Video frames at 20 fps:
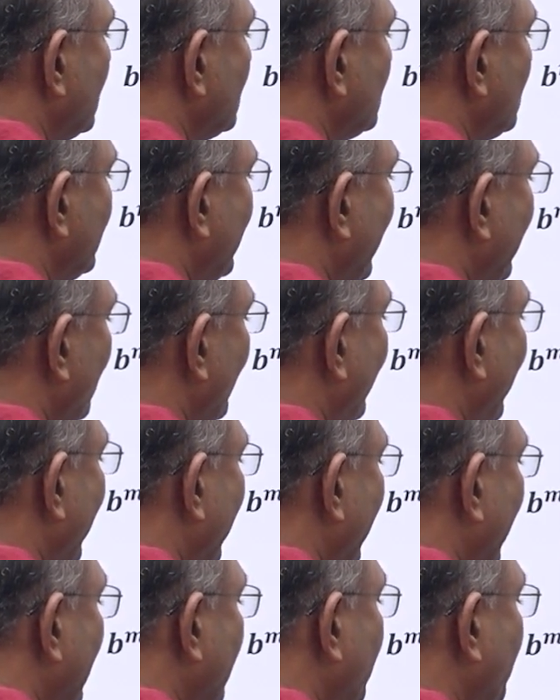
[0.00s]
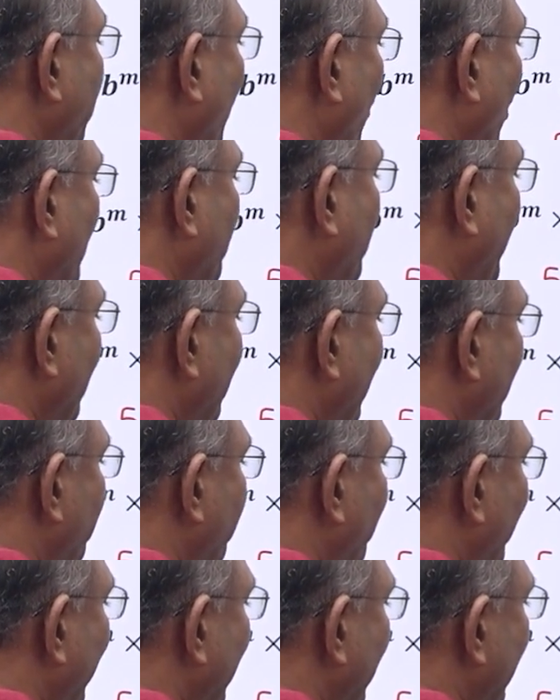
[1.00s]
So then you can write 4 power
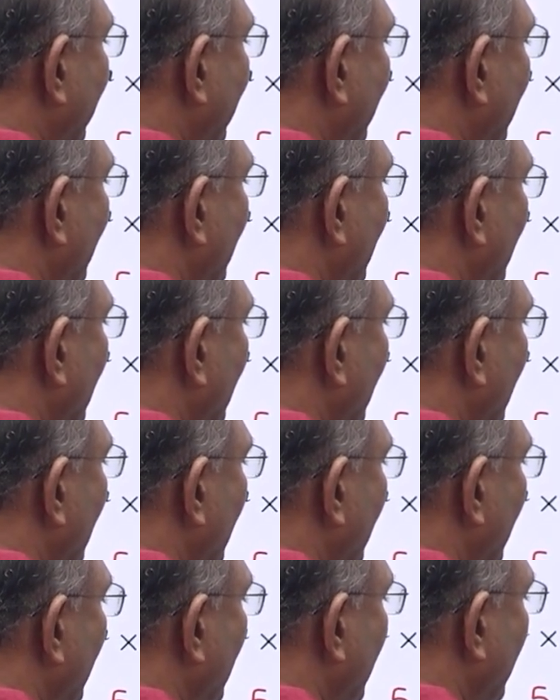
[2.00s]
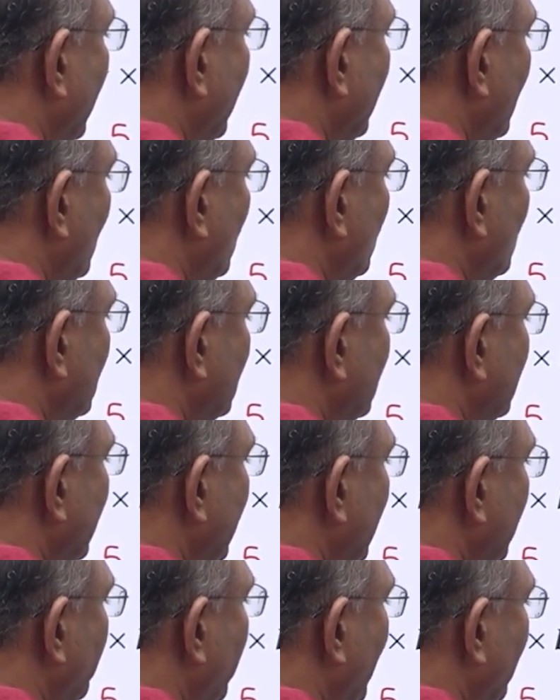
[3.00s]
5 into
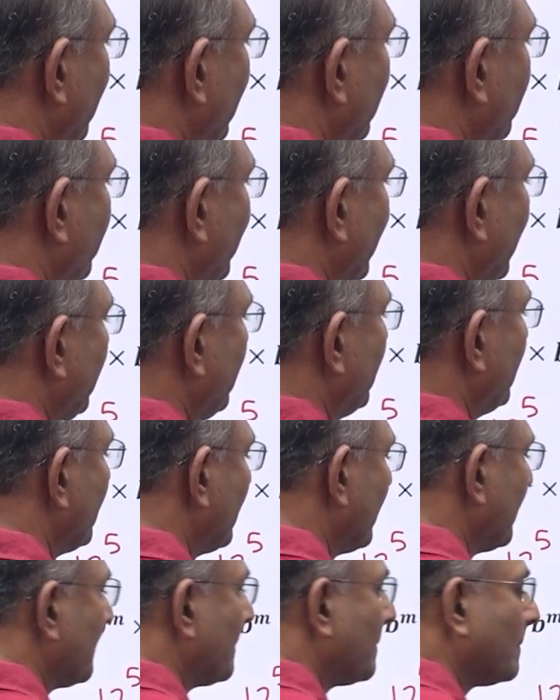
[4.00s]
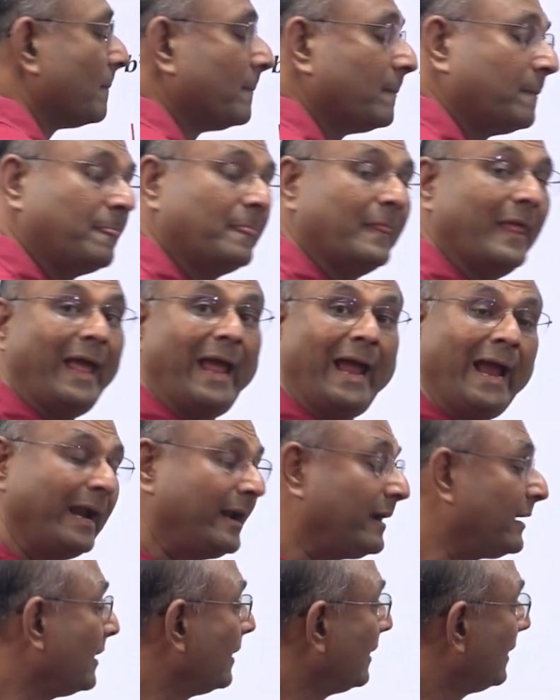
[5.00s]
3 power 5.
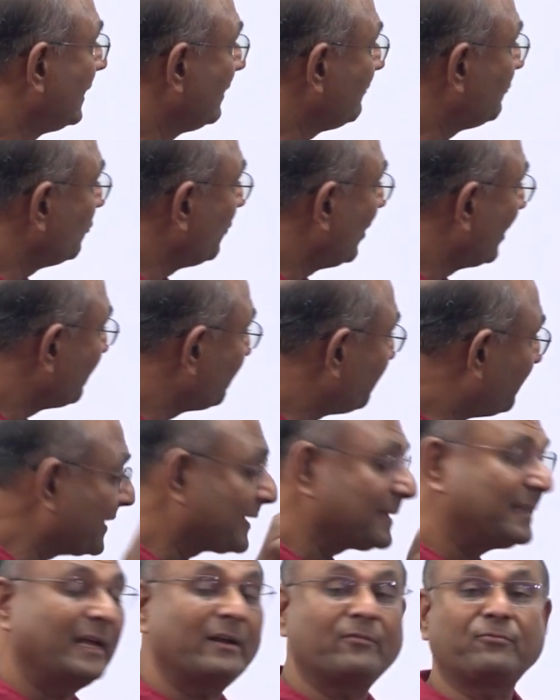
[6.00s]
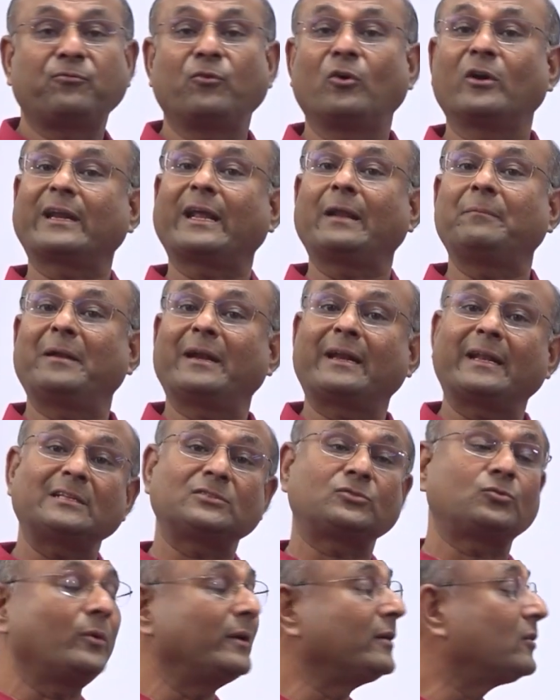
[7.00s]
And if you want further, 4 can be written
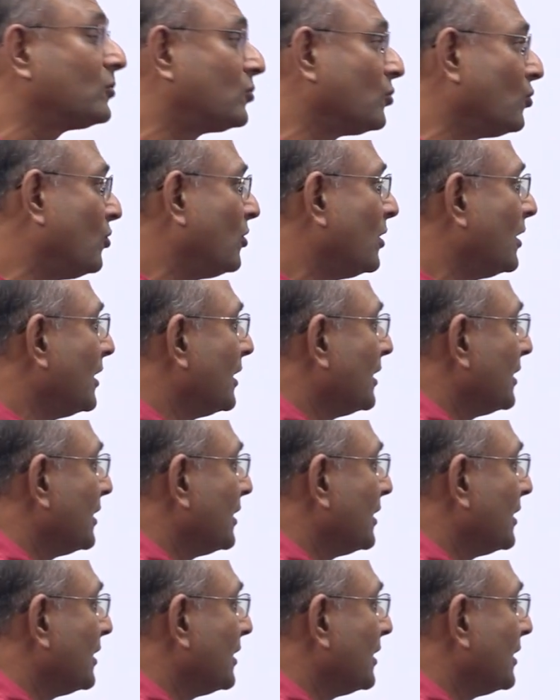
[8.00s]
as 2 into 2.